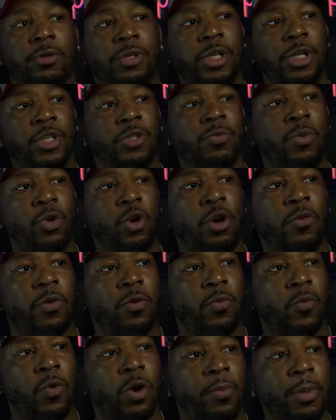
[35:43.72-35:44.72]
or if she's
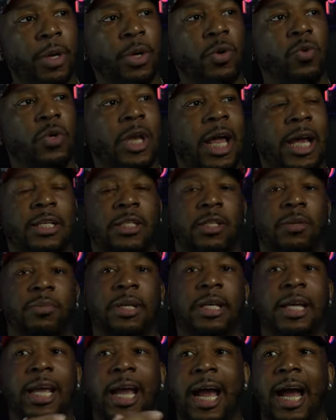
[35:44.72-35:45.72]
more of a woman who likes
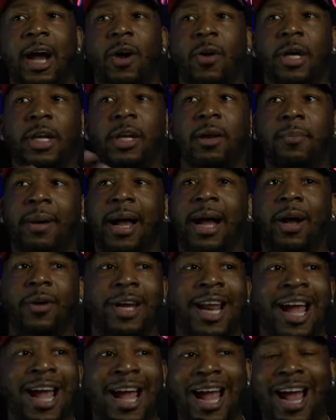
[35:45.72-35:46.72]
to be out and
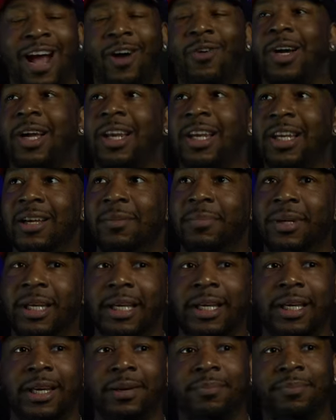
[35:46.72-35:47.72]
about, not out
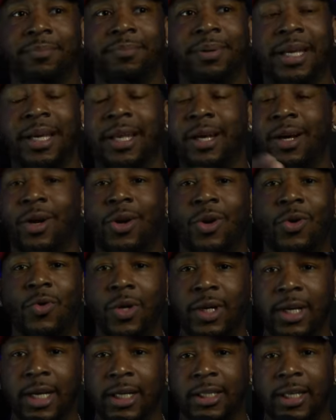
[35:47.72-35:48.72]
clubbing and being a
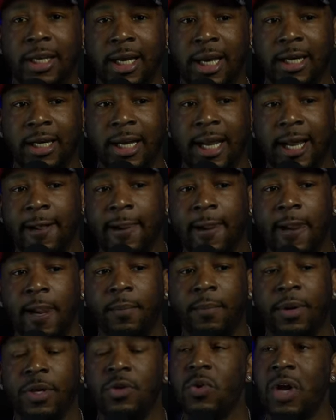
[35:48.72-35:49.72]
hoe or nothing like that,
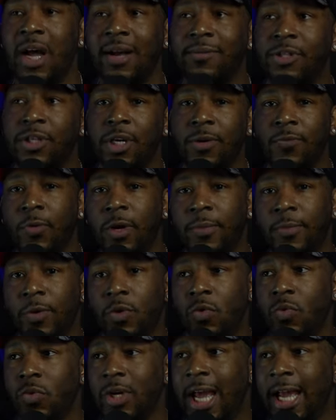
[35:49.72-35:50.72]
but you have some
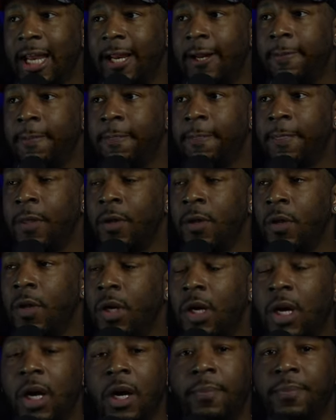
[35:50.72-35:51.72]
women who like
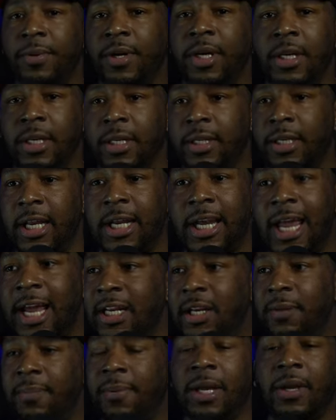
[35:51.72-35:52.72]
company. They
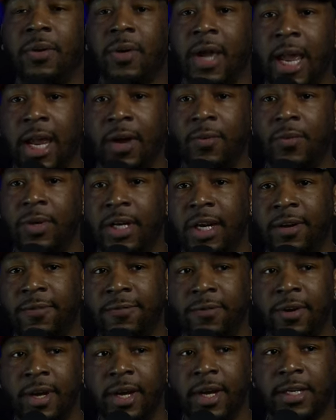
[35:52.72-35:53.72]
like to be hang with
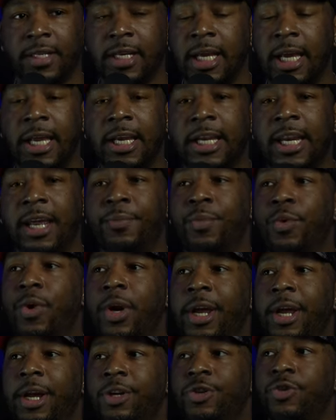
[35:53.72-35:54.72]
their friends. They're
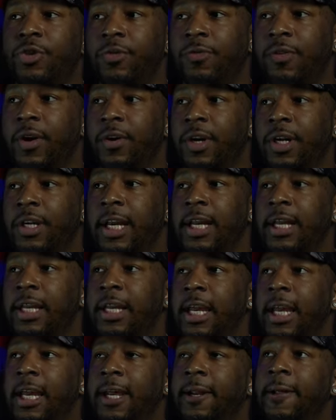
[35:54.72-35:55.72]
more extroverted.
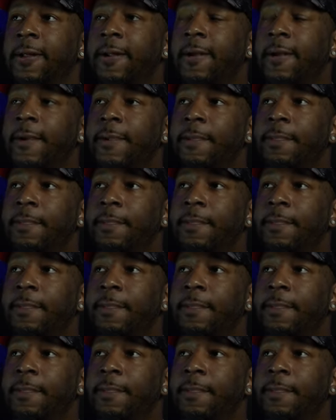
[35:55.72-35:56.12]
They get,